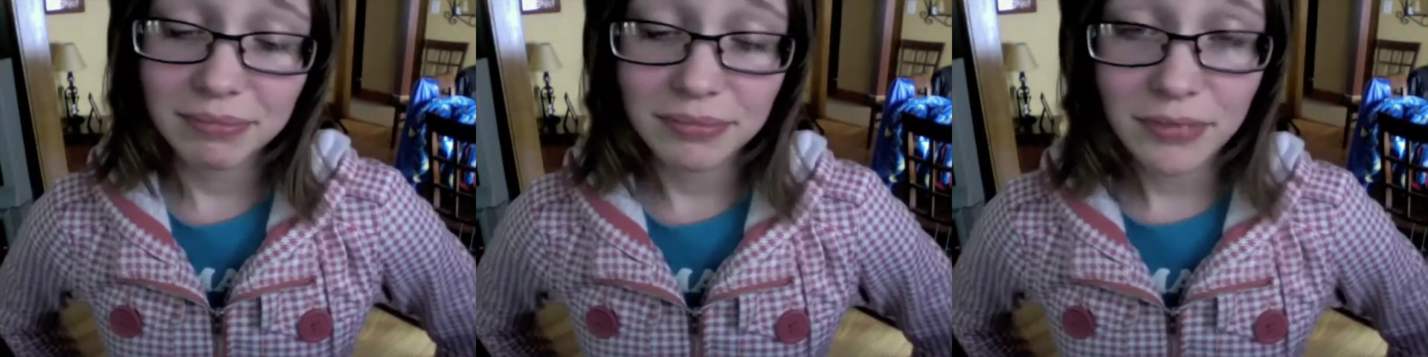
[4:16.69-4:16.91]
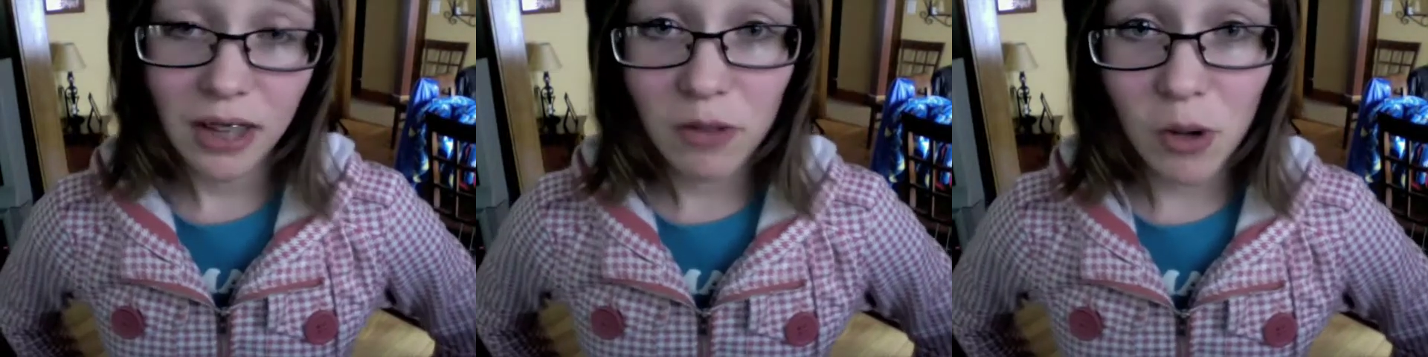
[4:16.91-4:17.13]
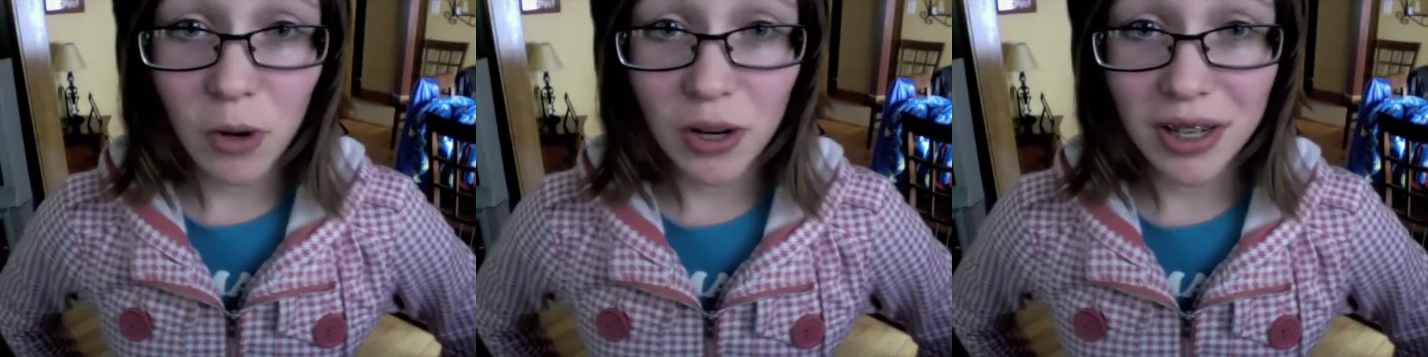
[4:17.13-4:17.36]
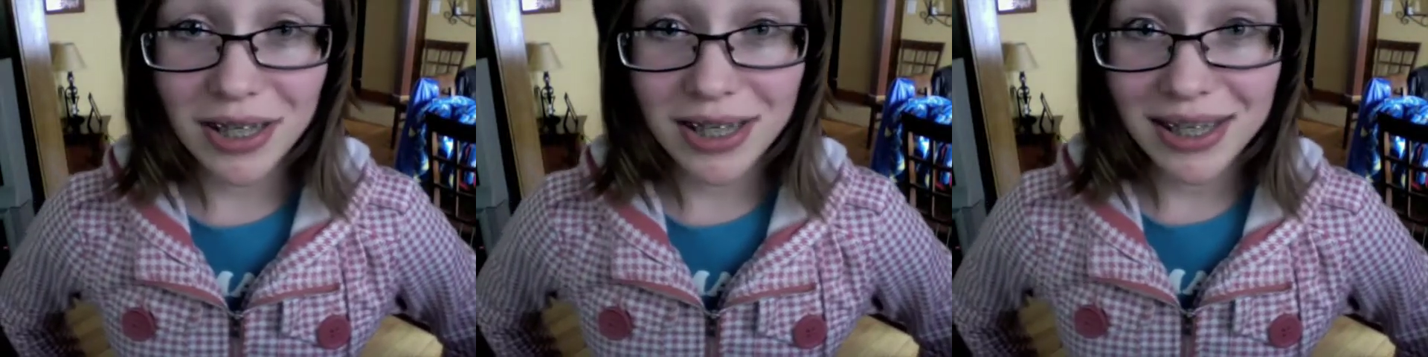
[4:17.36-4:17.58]
of
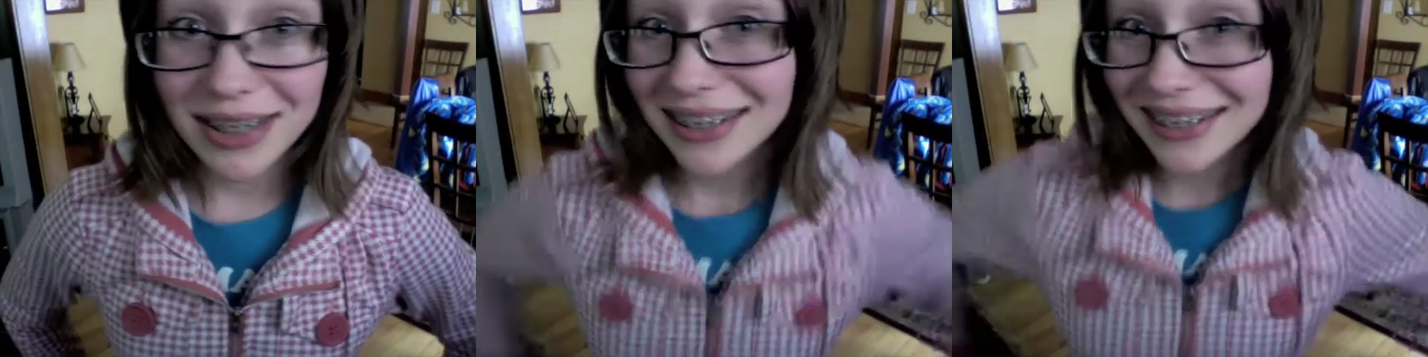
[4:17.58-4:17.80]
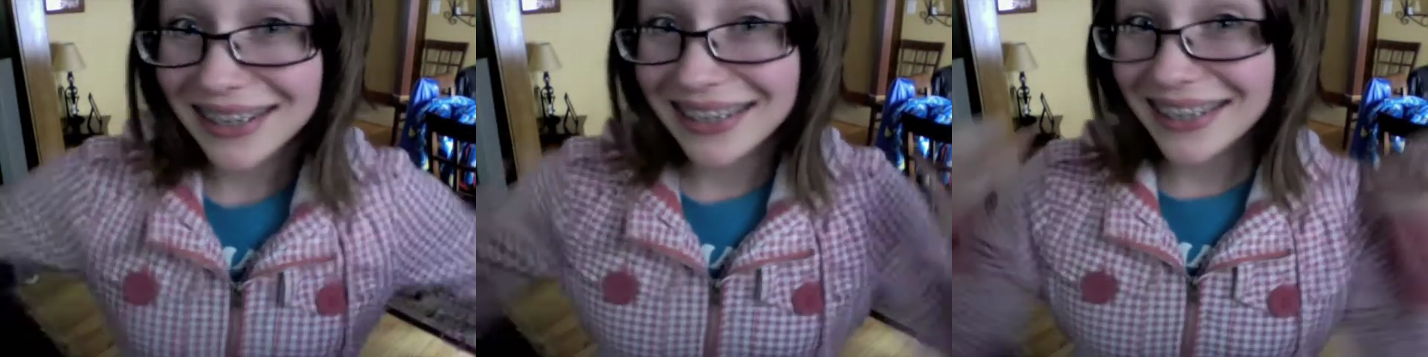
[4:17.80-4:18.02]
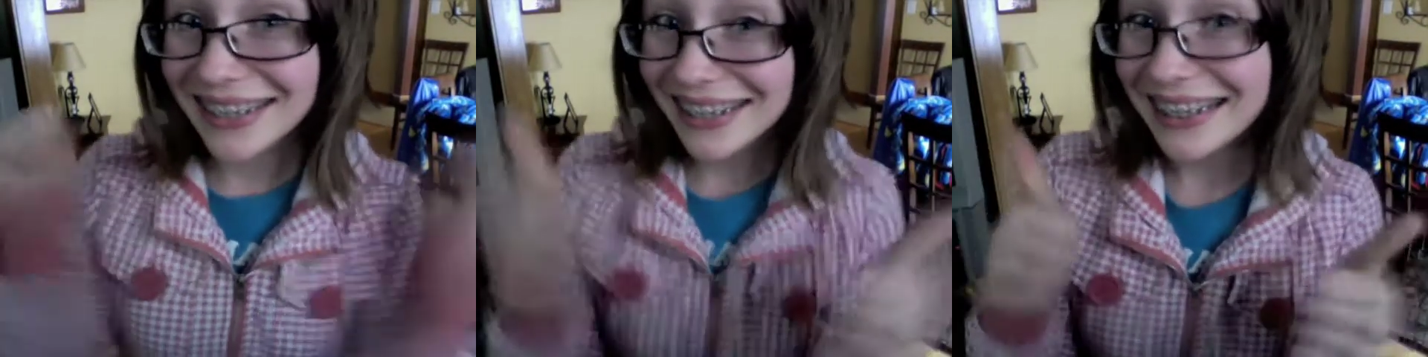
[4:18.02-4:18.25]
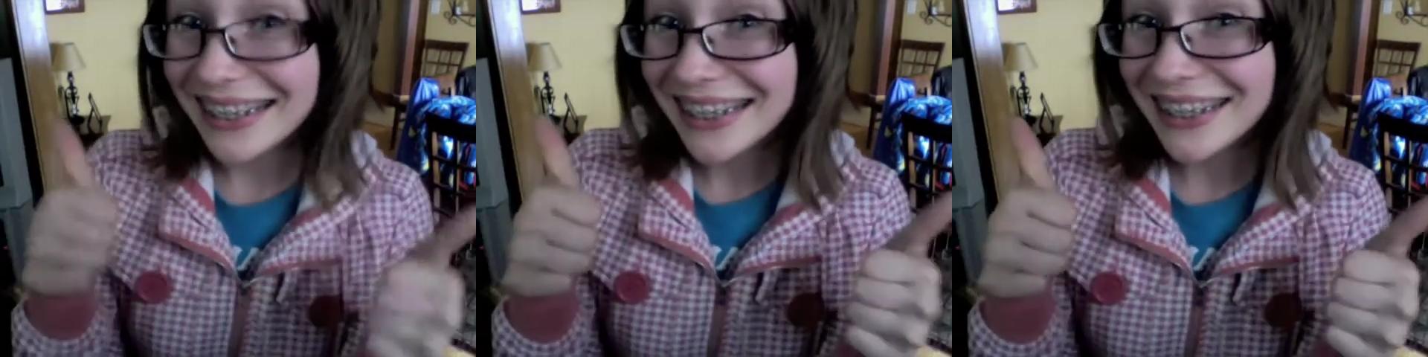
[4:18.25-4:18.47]
course.
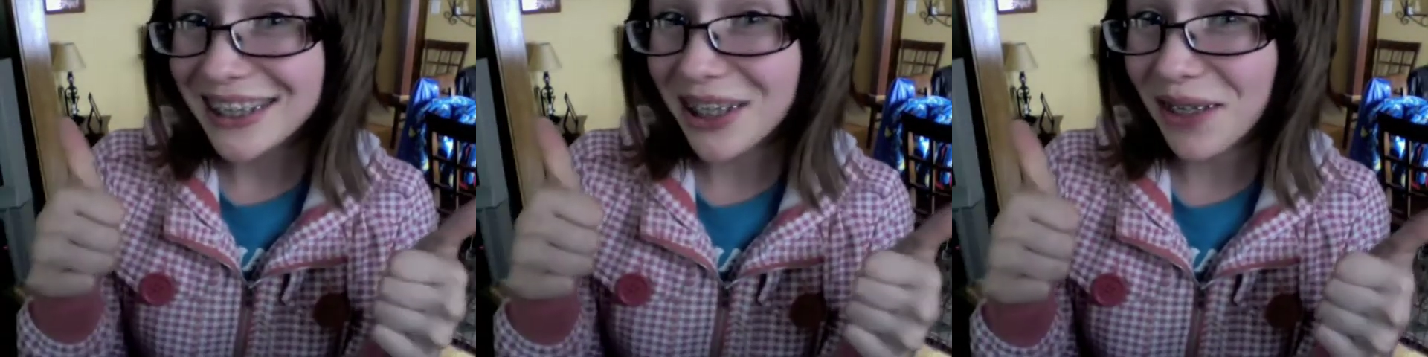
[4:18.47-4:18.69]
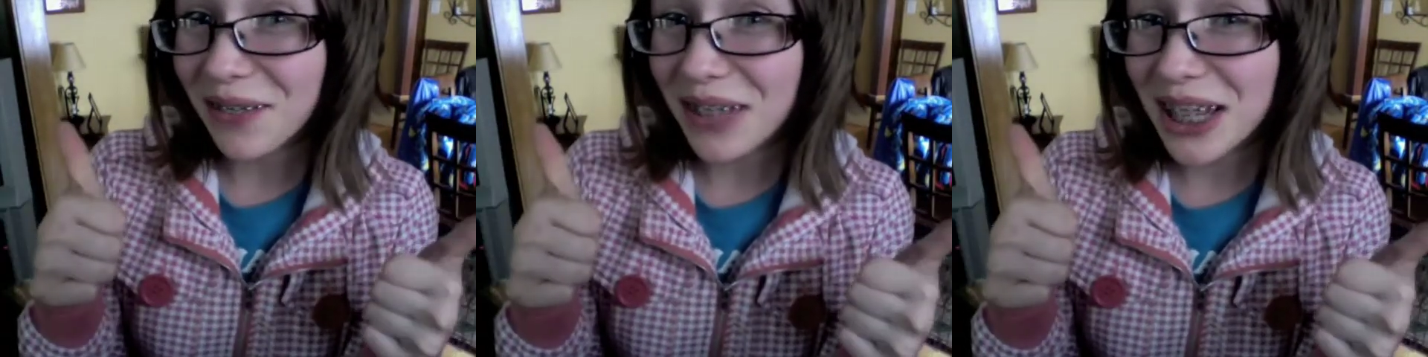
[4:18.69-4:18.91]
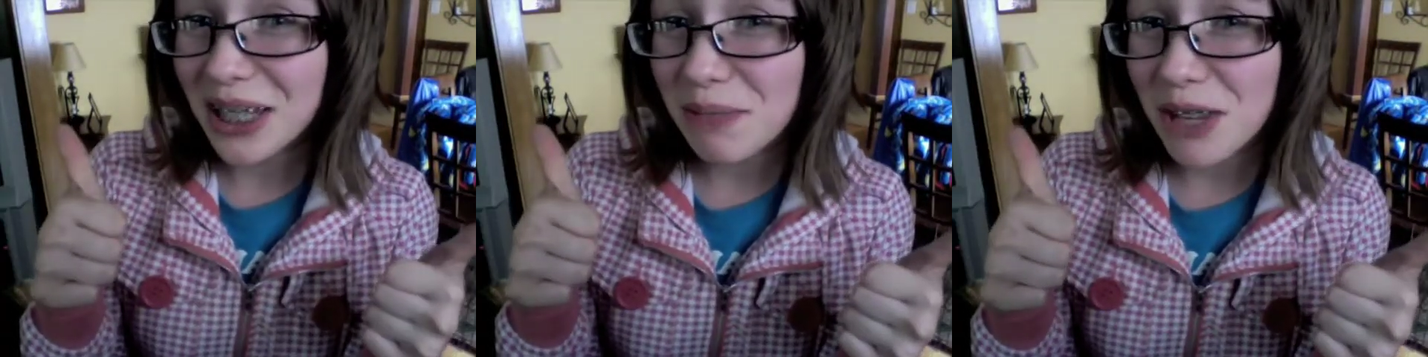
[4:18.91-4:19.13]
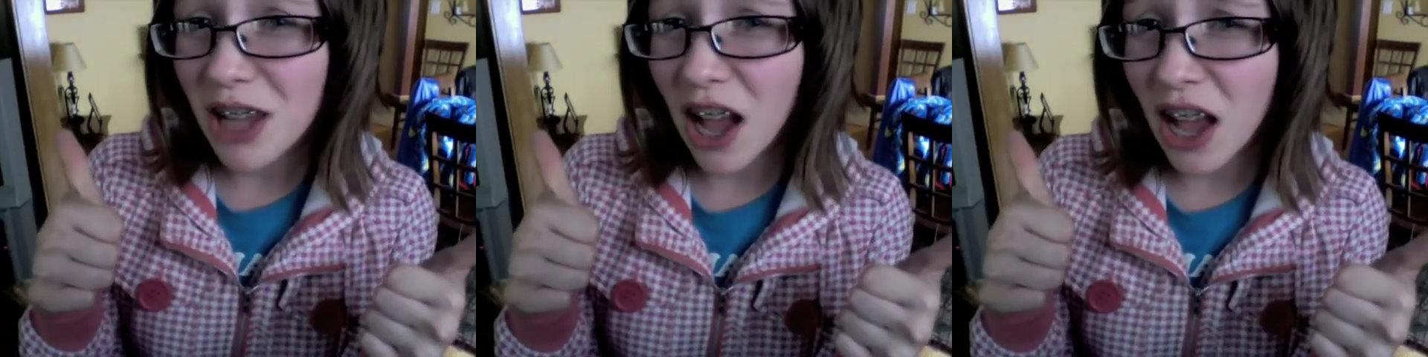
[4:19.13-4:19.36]
Don't forget to
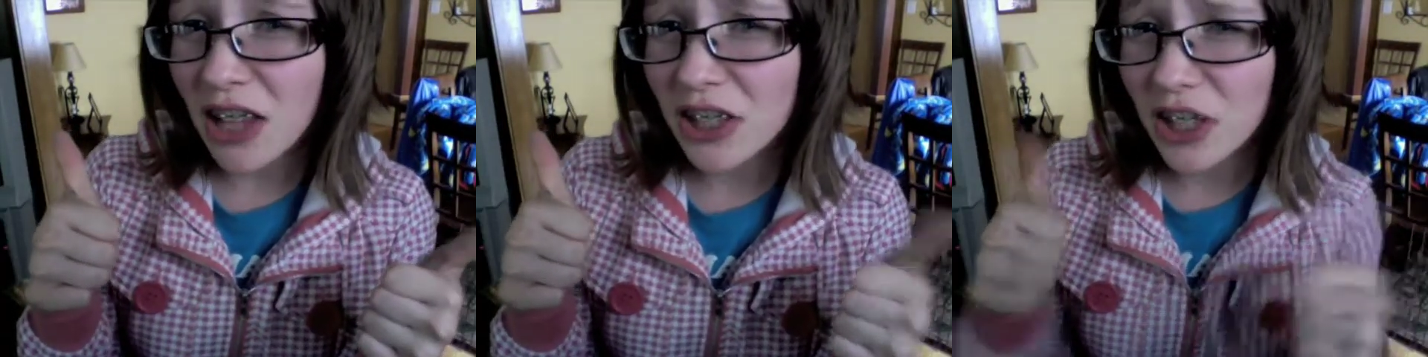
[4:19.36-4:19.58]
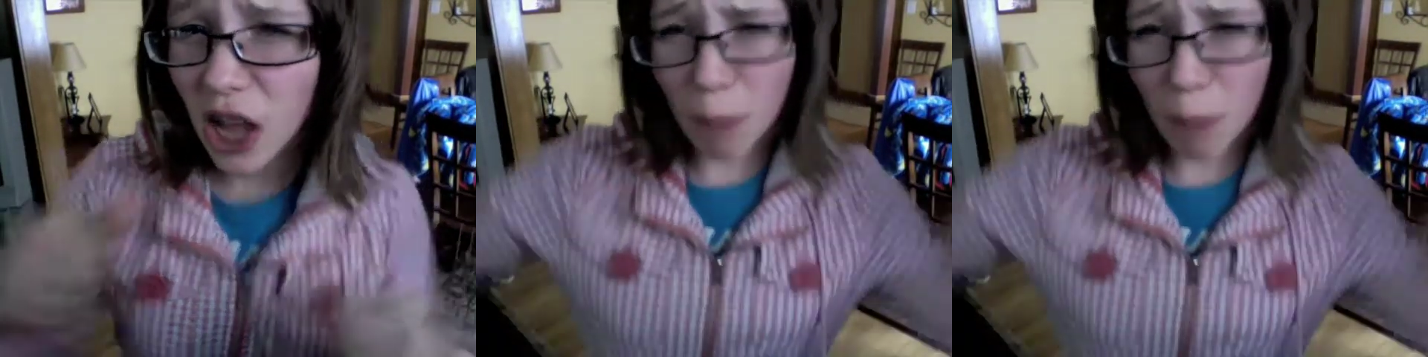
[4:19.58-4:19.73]
be awesome.